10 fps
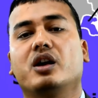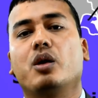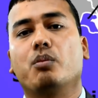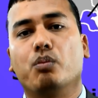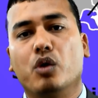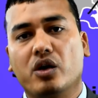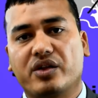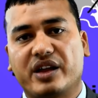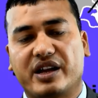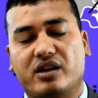more
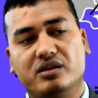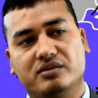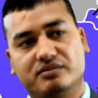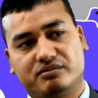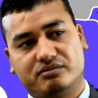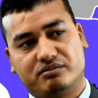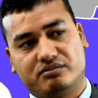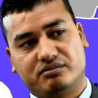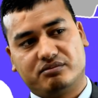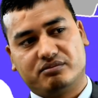than a
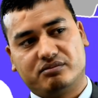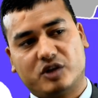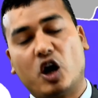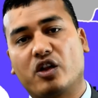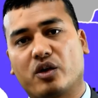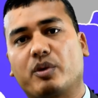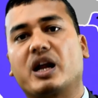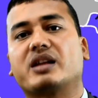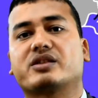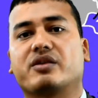other
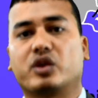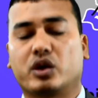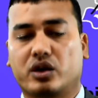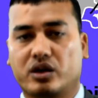branch of the